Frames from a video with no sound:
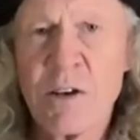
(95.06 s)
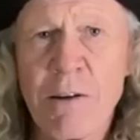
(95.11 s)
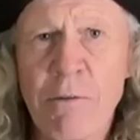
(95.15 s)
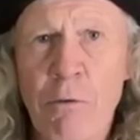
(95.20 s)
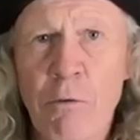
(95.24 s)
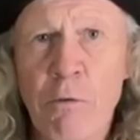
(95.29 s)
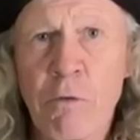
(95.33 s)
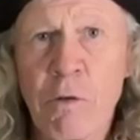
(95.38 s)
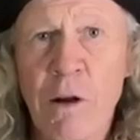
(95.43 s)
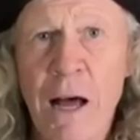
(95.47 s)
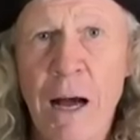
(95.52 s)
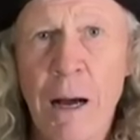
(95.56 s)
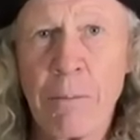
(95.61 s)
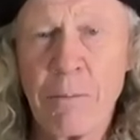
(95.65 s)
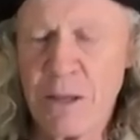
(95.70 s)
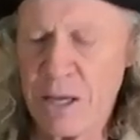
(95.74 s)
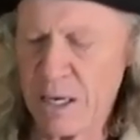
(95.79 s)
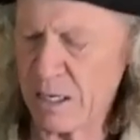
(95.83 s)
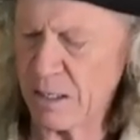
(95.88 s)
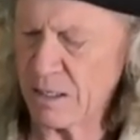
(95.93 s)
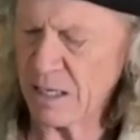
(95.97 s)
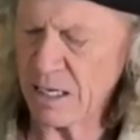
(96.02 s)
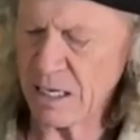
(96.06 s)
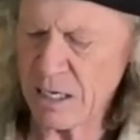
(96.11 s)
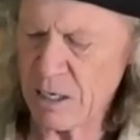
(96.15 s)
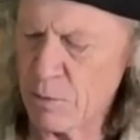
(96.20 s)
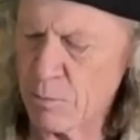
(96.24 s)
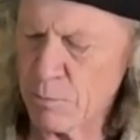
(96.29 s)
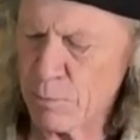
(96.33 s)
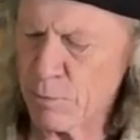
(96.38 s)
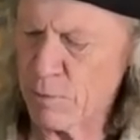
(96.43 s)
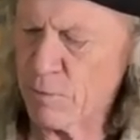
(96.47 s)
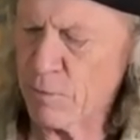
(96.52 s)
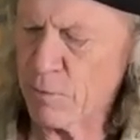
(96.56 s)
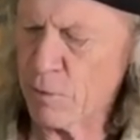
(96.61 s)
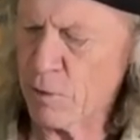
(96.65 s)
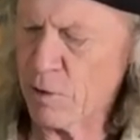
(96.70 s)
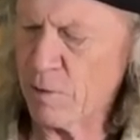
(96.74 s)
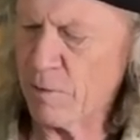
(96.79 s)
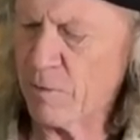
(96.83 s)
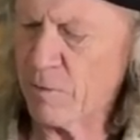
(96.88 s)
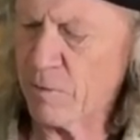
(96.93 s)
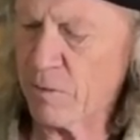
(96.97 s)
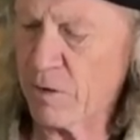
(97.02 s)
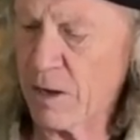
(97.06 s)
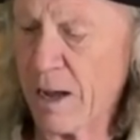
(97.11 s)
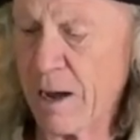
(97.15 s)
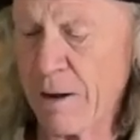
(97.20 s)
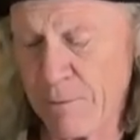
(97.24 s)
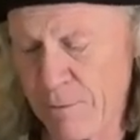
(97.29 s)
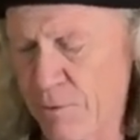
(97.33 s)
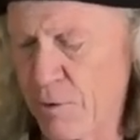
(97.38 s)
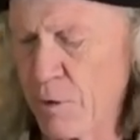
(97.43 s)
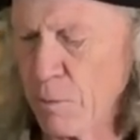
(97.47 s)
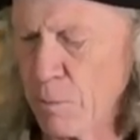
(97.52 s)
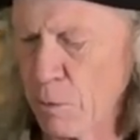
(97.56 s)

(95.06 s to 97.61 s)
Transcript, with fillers: have a flap. They, they didn't prefer a flap for the